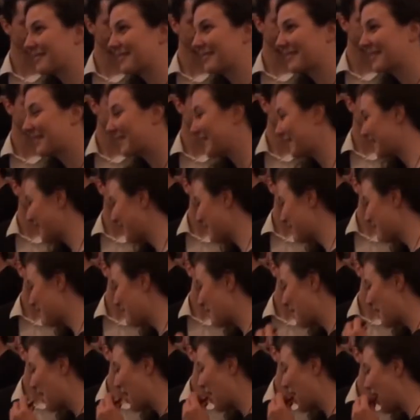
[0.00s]

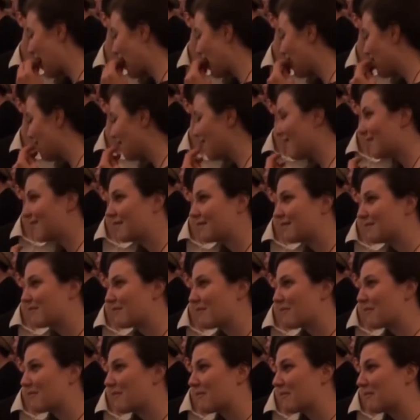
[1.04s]

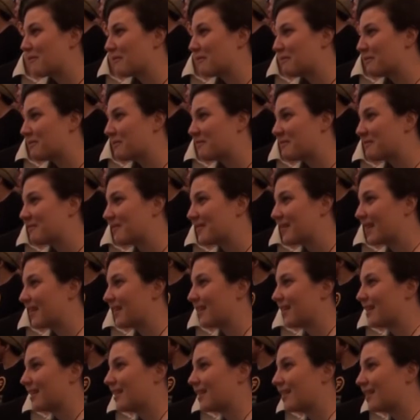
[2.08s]

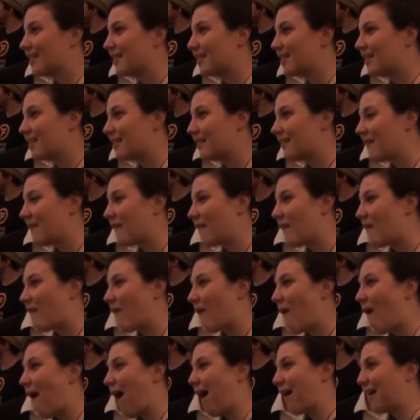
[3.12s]

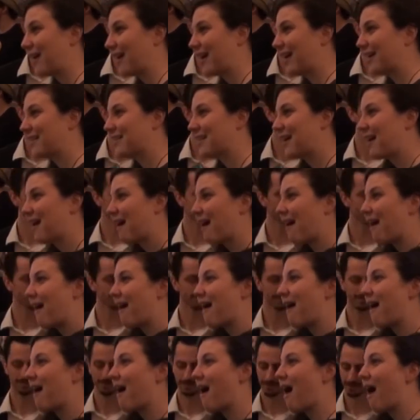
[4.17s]

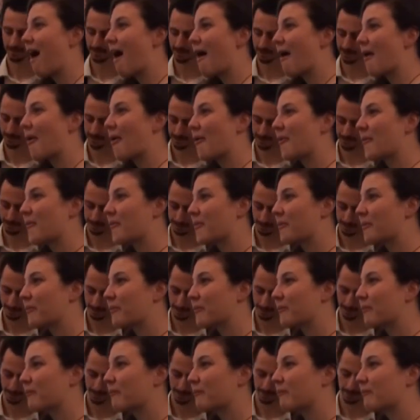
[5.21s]

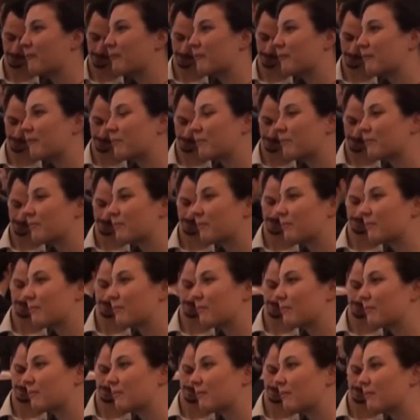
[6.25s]

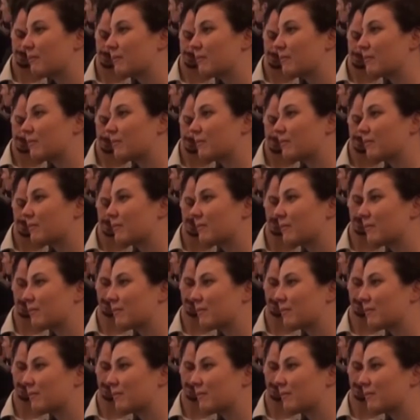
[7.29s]
(silent)